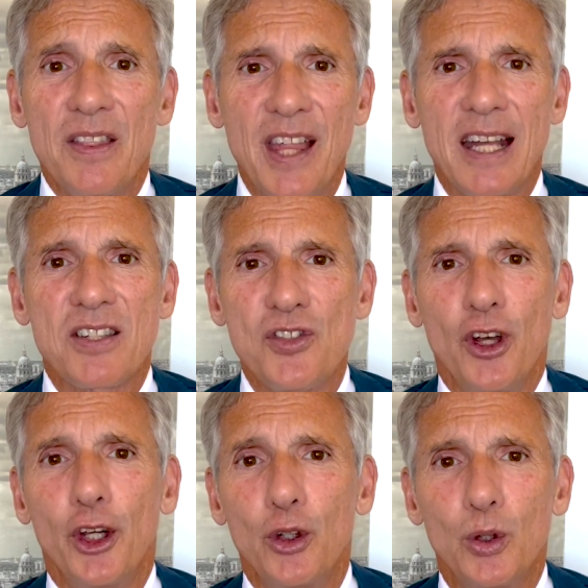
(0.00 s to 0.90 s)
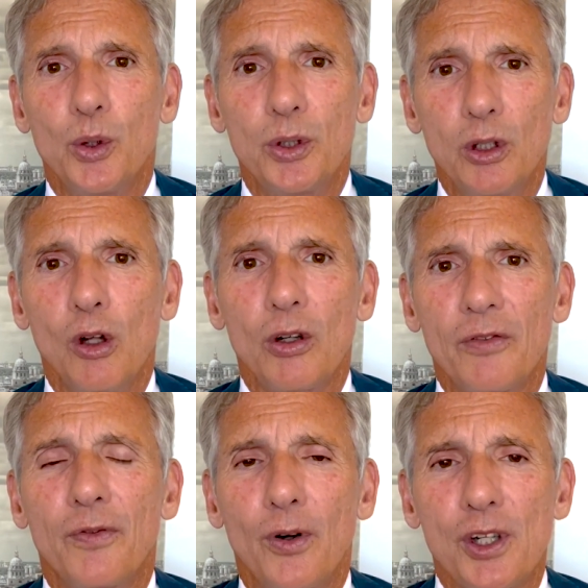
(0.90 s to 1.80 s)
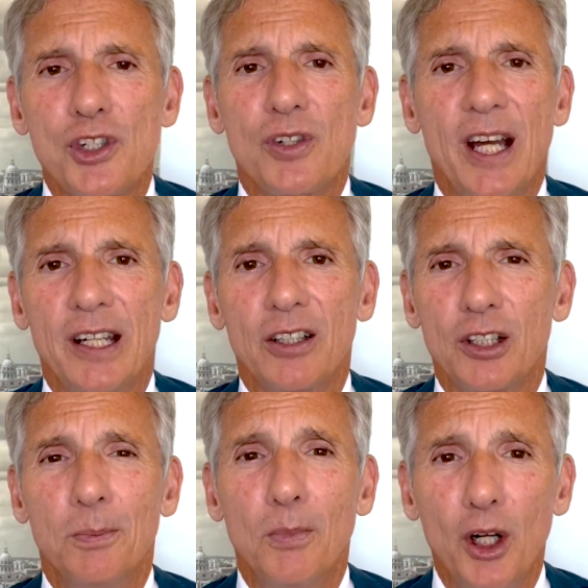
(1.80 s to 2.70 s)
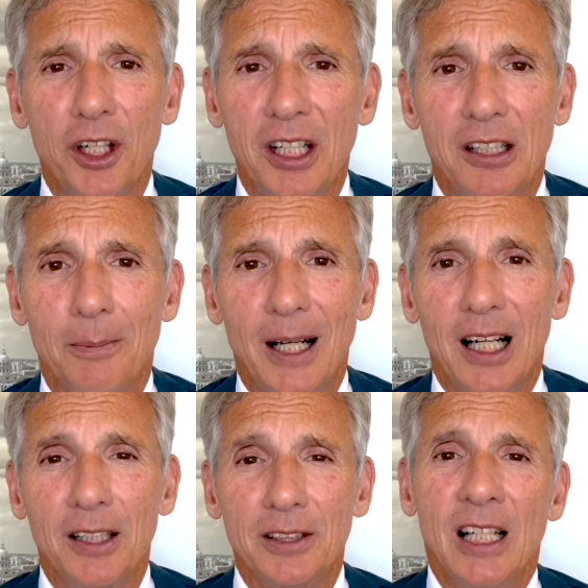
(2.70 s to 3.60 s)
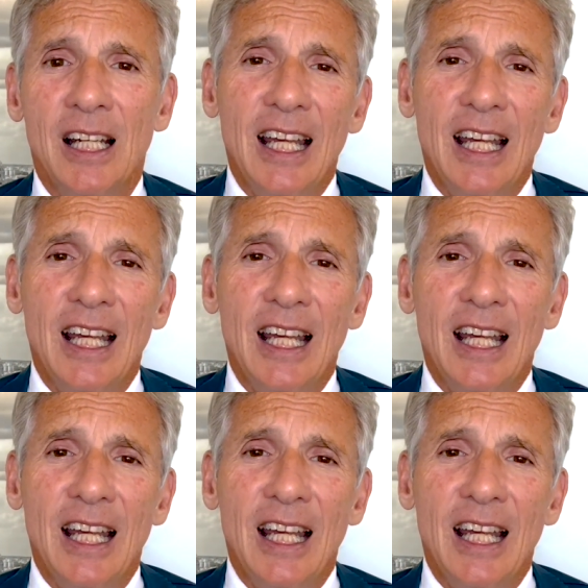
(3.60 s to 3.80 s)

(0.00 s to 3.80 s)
That's not a good look for Australian commodity demand.